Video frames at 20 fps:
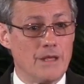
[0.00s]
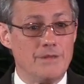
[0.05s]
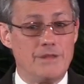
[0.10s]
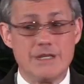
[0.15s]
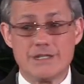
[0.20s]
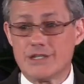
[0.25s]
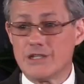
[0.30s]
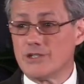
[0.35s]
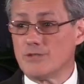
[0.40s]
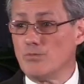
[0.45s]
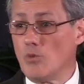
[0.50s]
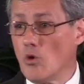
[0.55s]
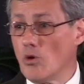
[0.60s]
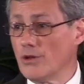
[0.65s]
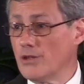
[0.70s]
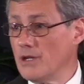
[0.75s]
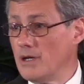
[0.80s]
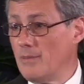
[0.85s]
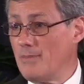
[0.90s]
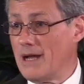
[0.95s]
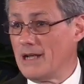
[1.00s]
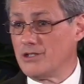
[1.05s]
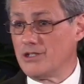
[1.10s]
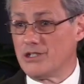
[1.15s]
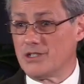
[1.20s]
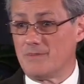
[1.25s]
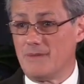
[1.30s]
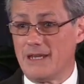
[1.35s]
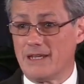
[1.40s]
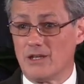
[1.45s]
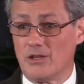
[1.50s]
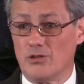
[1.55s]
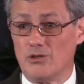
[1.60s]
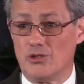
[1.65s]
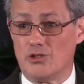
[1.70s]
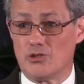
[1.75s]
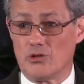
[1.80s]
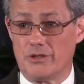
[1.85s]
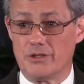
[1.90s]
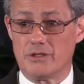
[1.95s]
This is more than about just making
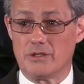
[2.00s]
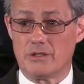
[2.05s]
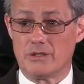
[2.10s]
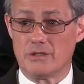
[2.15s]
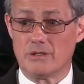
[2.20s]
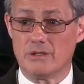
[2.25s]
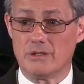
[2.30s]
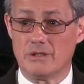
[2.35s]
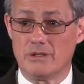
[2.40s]
good choices.